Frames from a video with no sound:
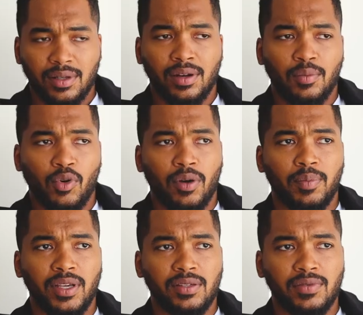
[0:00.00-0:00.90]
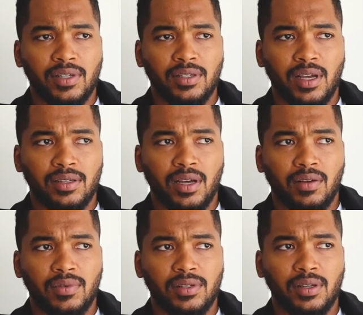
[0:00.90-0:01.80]
an important piece of success,
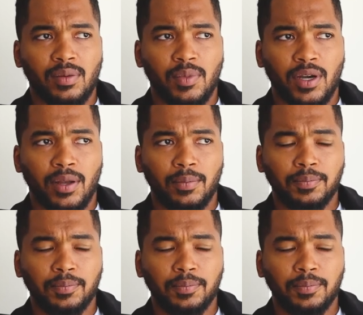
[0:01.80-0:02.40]
obviously, but